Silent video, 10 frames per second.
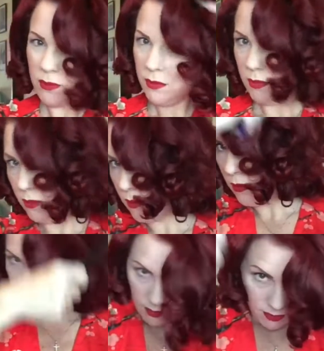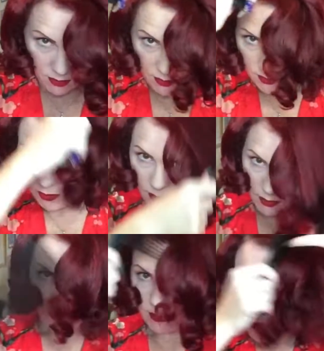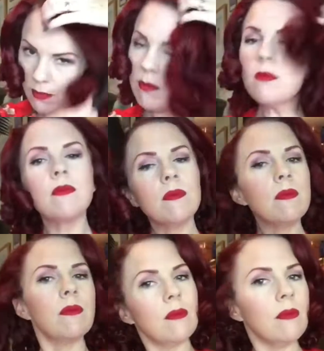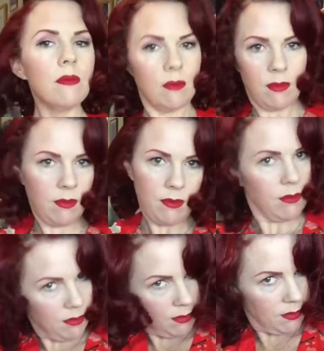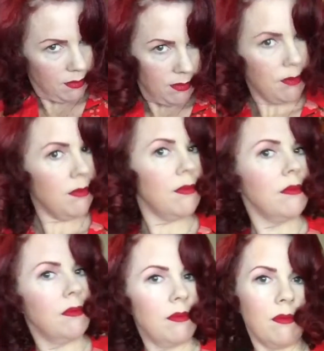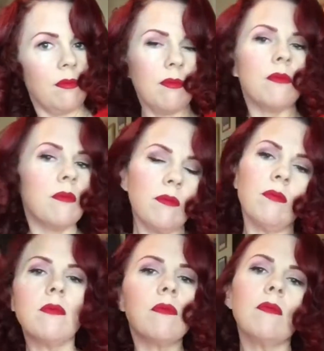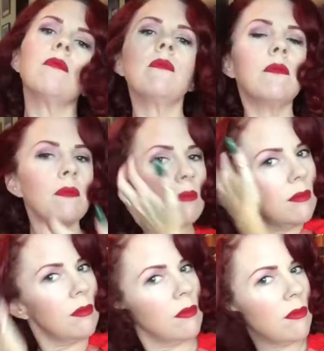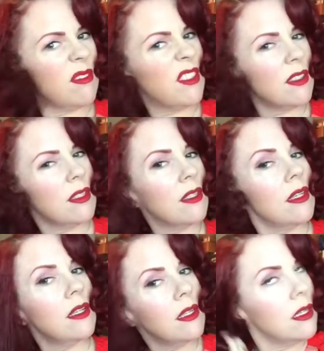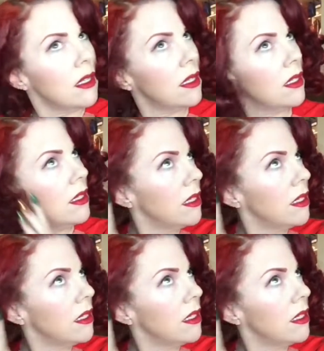I use this wide tooth comb to just do a basic comb through the curls all the way to the end.